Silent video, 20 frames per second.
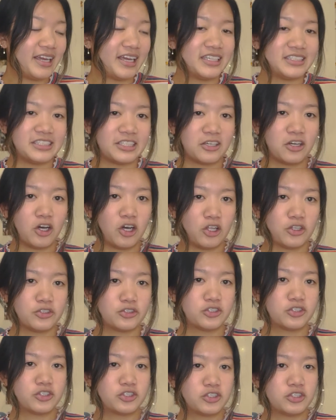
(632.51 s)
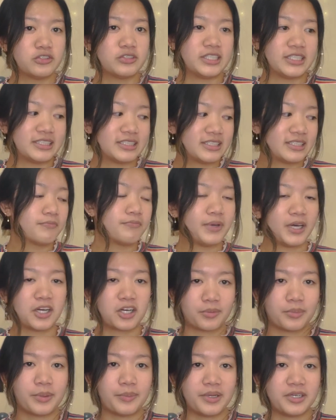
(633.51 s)
as a college student,
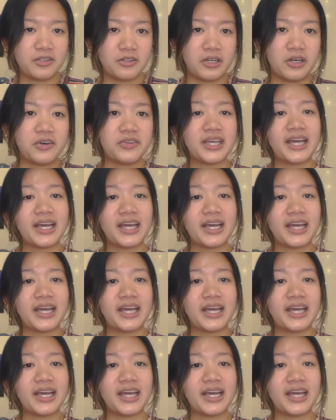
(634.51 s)
better my mental health.